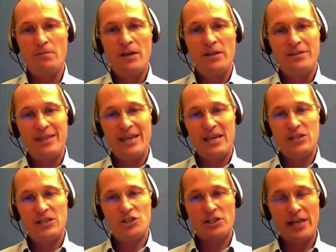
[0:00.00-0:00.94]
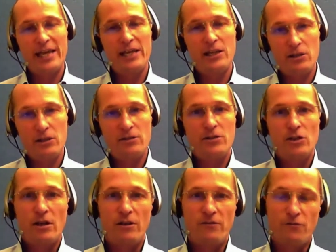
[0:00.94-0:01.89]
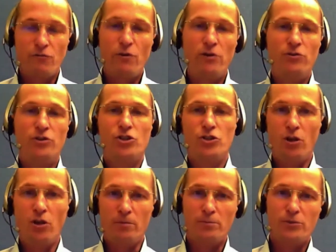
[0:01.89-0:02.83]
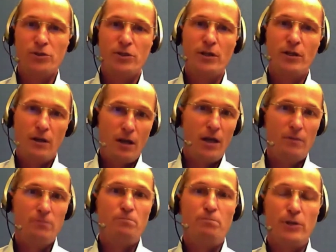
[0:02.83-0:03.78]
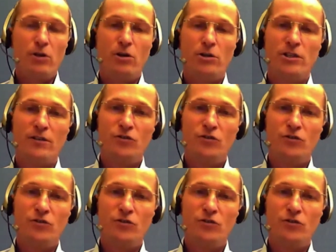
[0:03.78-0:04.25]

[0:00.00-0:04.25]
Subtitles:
their scale of growth stops because of